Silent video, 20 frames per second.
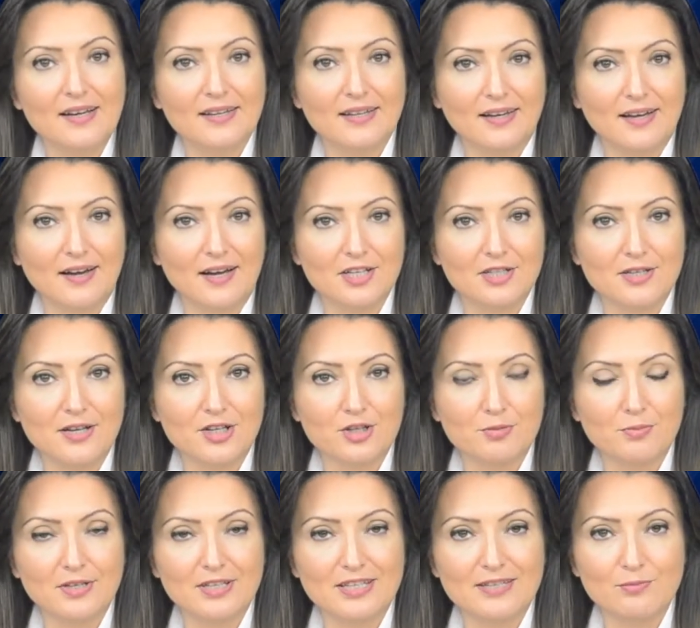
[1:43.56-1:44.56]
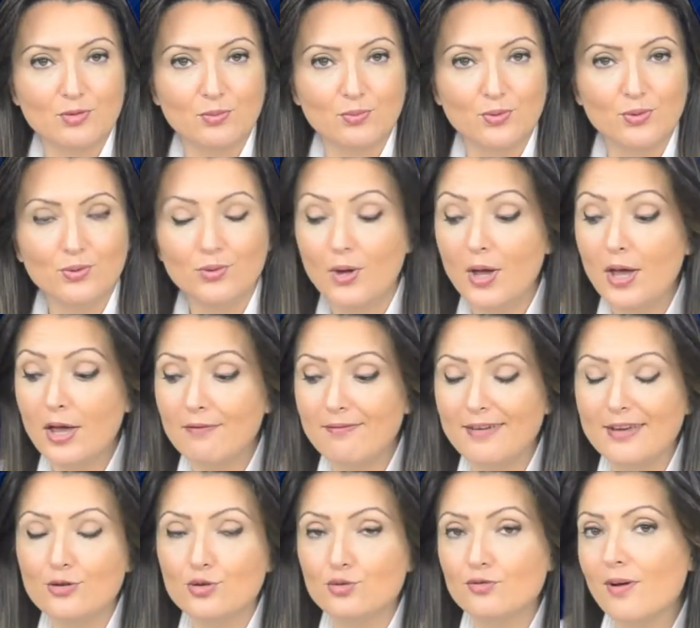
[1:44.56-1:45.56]
property and familial
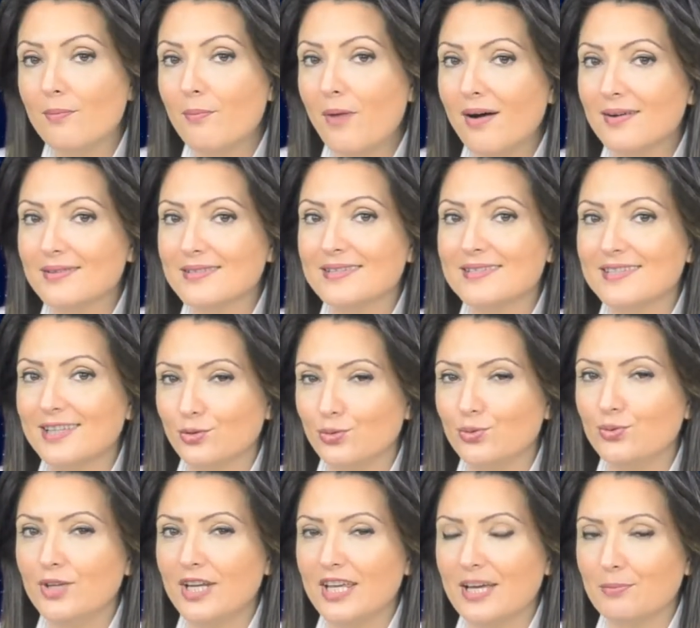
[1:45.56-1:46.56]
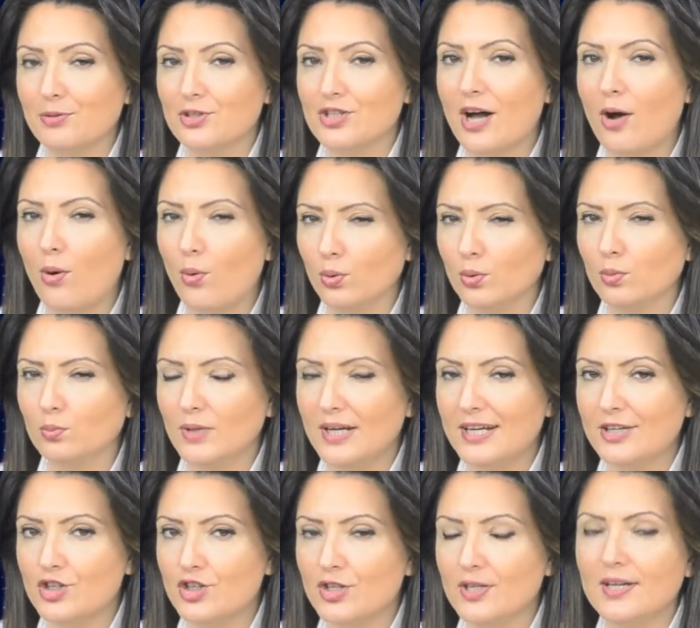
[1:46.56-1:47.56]
financial work, and that you can
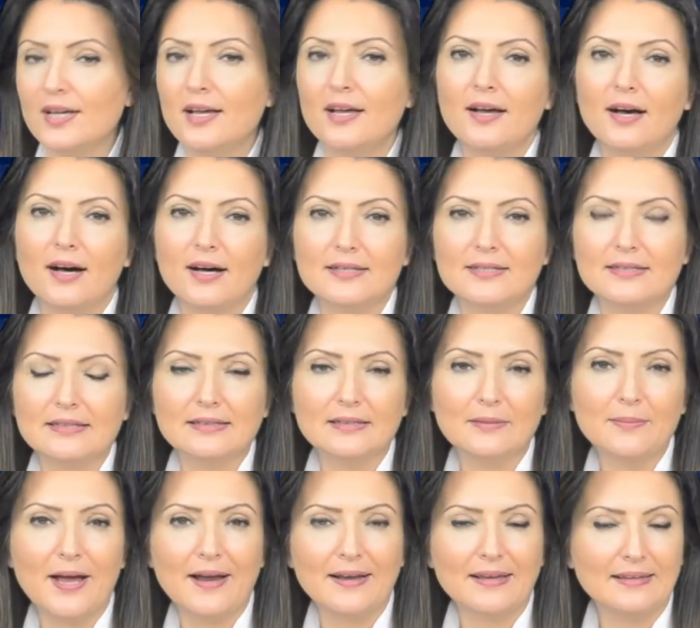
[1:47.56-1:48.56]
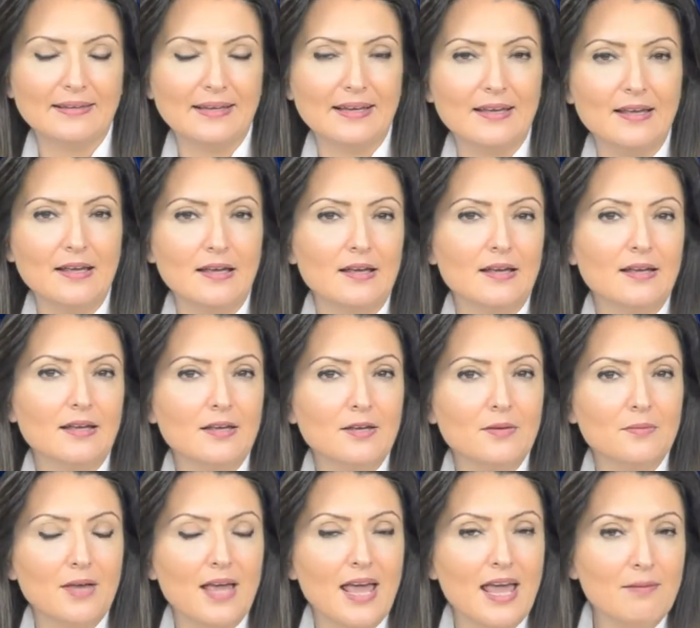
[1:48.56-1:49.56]
make long-term steady attempts.
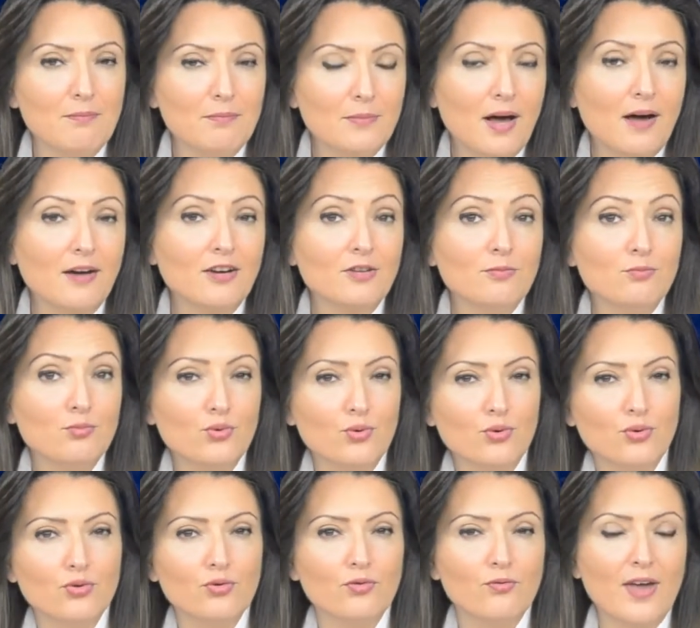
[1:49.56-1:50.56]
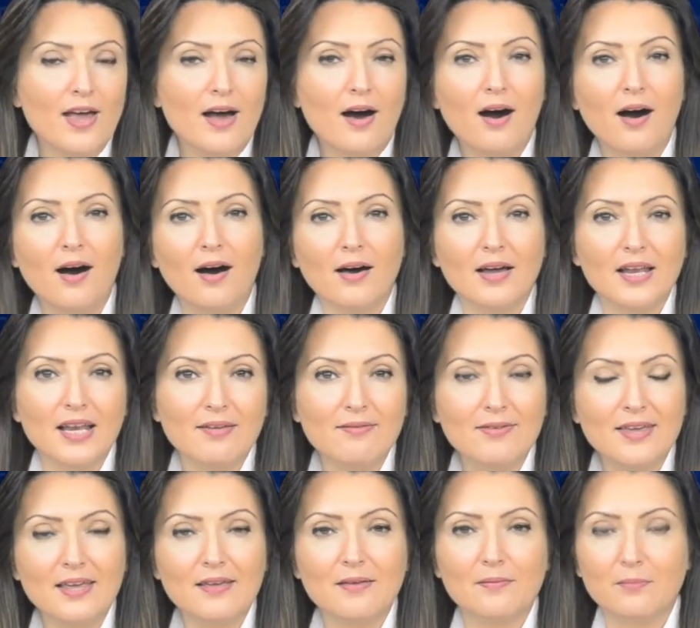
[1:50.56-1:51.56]
With Mercury
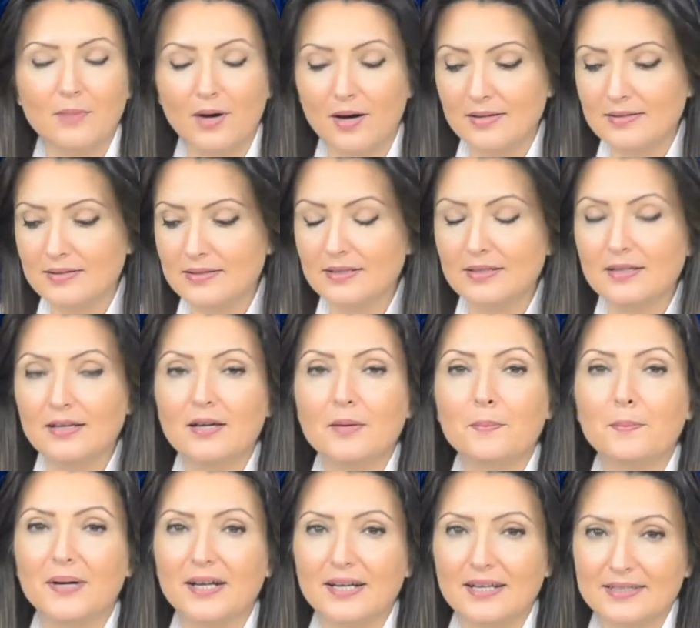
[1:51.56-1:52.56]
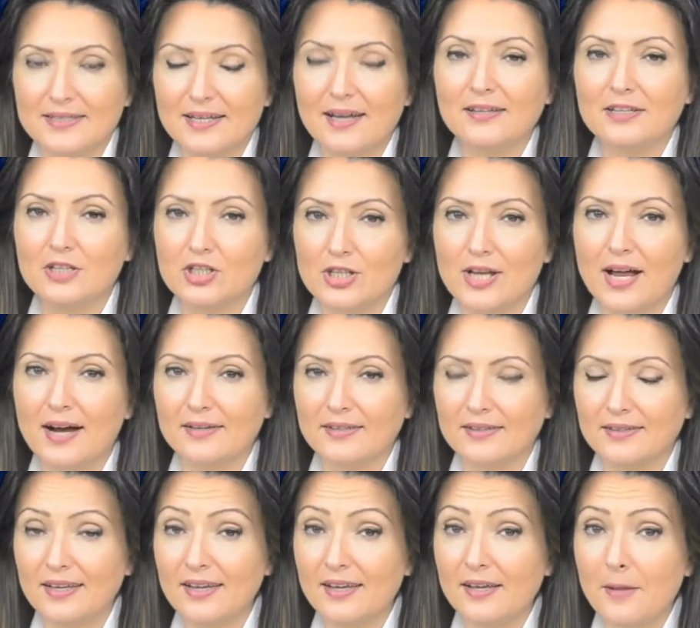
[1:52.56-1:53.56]
recovering, if you want to take a loan
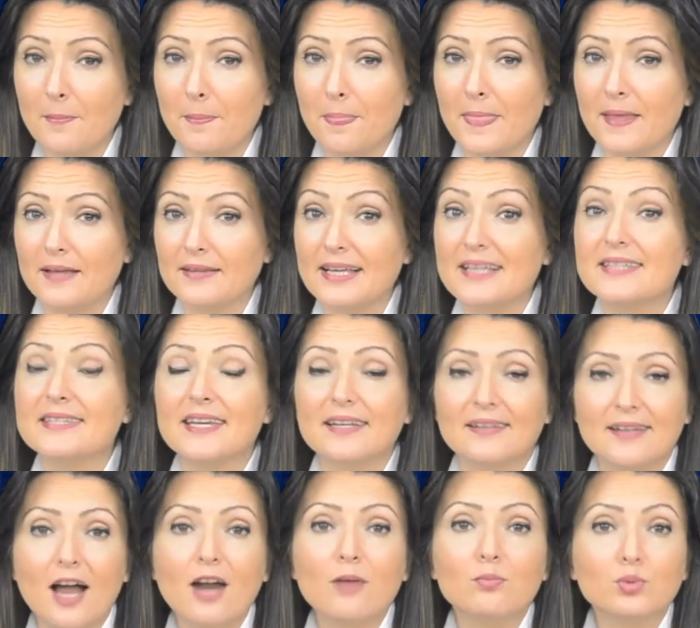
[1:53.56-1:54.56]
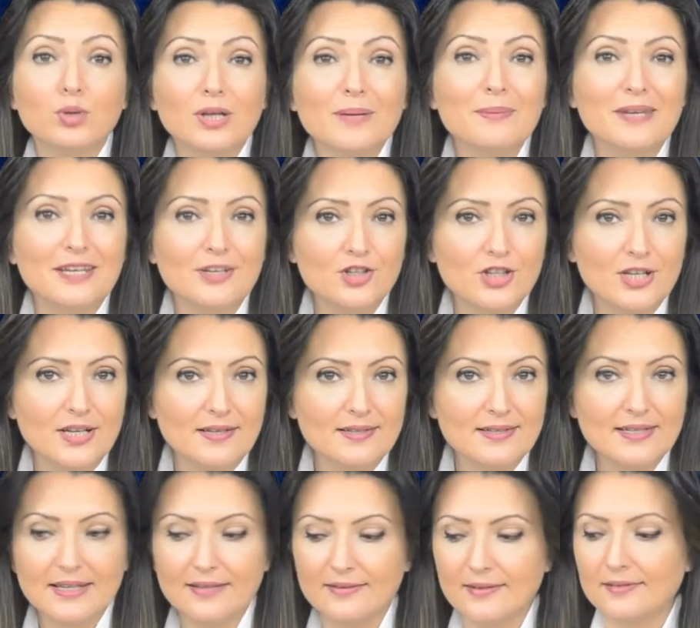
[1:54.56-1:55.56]
or rent a house, to buy or to
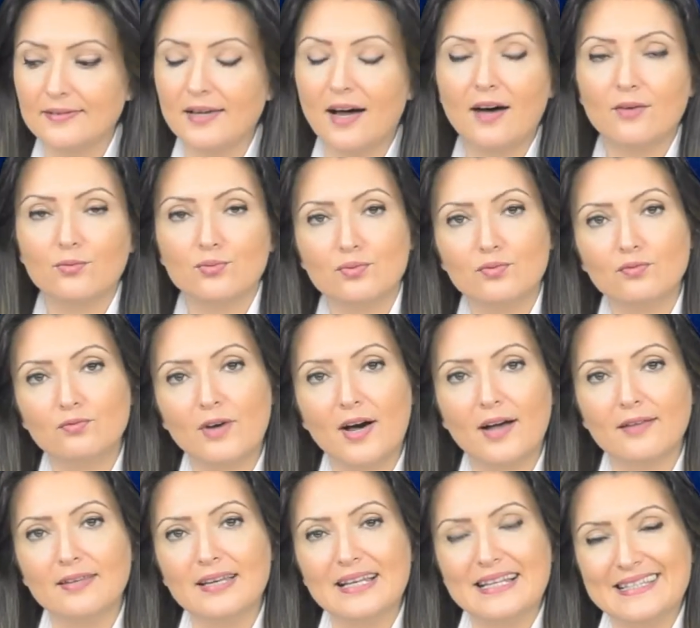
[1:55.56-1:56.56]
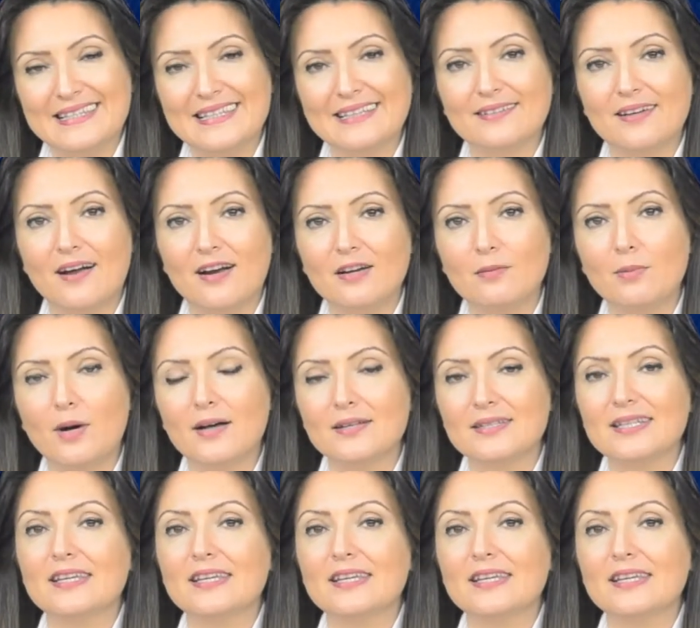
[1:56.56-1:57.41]
sell, you will be in a suitable period.